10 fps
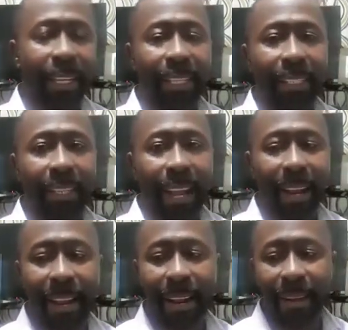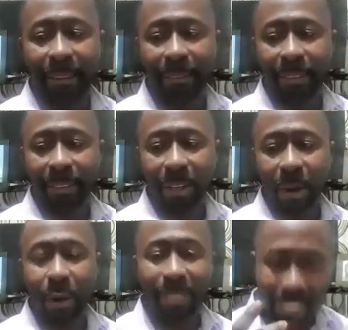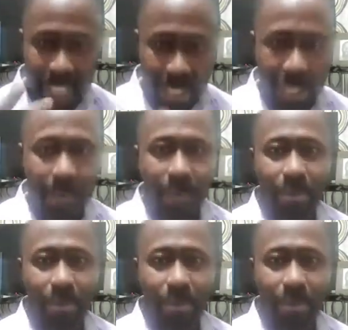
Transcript: then insatiable